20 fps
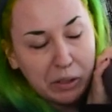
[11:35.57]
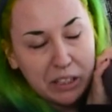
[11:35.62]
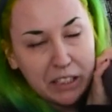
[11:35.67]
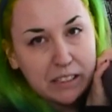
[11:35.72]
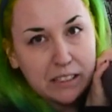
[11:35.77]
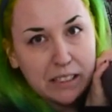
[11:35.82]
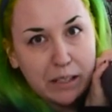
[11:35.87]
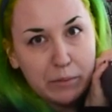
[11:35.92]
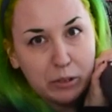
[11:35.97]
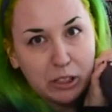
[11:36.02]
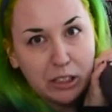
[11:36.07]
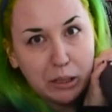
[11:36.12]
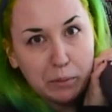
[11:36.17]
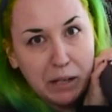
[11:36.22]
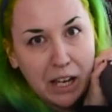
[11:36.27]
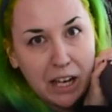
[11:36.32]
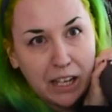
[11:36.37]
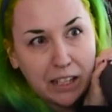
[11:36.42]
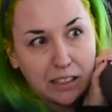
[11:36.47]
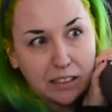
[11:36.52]
because I'm really
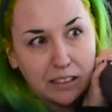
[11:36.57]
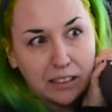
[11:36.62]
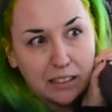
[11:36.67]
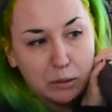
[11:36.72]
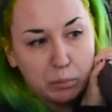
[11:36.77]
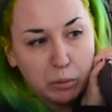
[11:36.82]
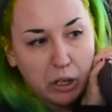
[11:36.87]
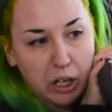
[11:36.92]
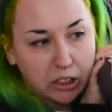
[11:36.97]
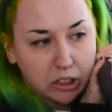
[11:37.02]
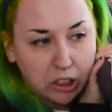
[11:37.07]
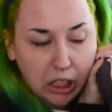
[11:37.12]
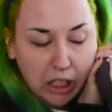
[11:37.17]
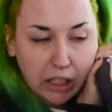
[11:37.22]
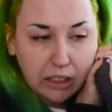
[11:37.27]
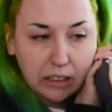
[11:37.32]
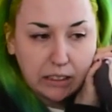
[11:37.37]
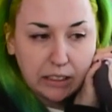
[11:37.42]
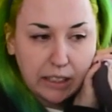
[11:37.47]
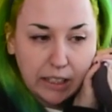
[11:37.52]
behind on this
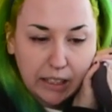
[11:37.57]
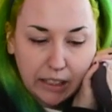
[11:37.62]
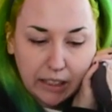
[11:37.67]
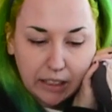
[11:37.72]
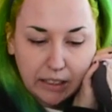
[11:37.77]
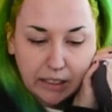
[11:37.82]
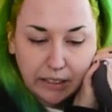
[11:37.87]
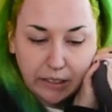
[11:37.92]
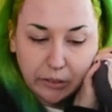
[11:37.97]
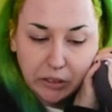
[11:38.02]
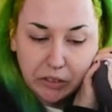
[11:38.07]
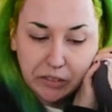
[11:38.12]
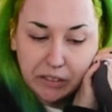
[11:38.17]
project, and it was